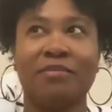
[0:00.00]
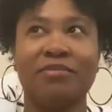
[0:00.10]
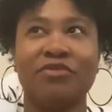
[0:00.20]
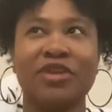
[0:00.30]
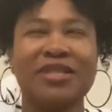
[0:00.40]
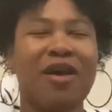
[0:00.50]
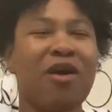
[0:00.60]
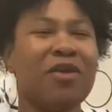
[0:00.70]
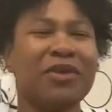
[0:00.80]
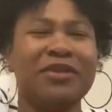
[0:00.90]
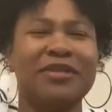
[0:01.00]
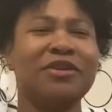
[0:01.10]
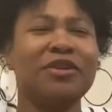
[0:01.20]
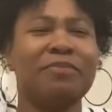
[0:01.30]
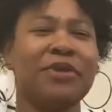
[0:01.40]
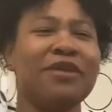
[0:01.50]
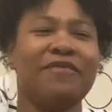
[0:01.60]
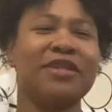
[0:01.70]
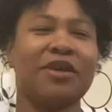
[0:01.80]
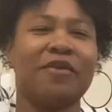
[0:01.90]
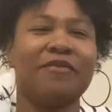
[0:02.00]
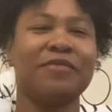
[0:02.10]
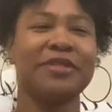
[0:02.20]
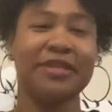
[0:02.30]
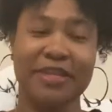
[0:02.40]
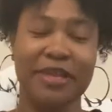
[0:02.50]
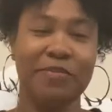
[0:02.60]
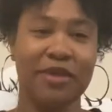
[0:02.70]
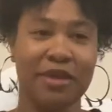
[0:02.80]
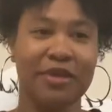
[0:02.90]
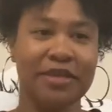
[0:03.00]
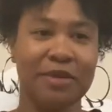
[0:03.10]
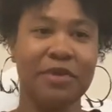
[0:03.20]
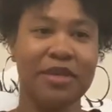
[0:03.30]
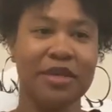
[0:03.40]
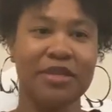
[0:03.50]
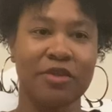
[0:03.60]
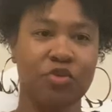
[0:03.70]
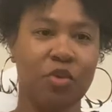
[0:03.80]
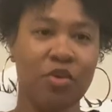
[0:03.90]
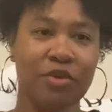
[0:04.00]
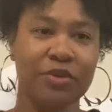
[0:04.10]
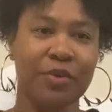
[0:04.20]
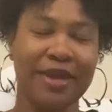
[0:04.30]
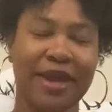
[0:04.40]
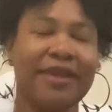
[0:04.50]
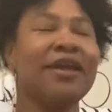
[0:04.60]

just all the good benefits of the CBD essential oils or whatnot.